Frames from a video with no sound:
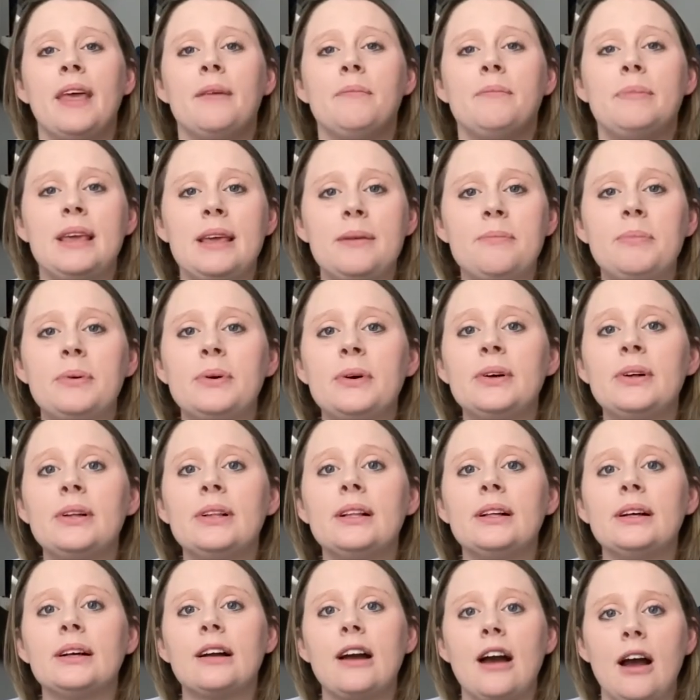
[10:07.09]

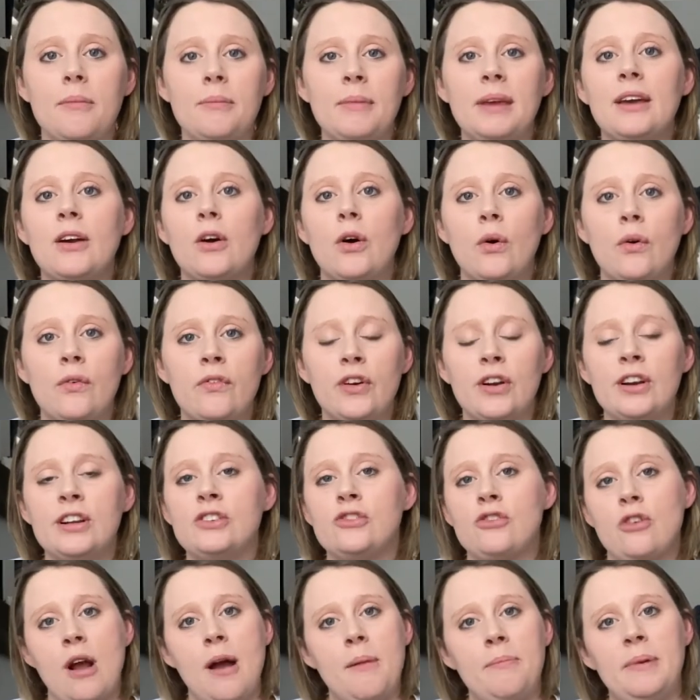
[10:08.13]
people coming over and
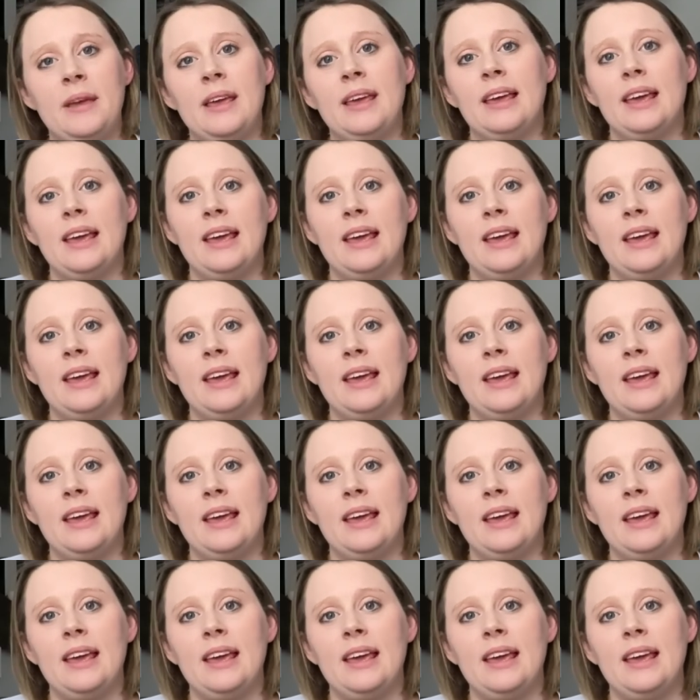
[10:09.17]
dropping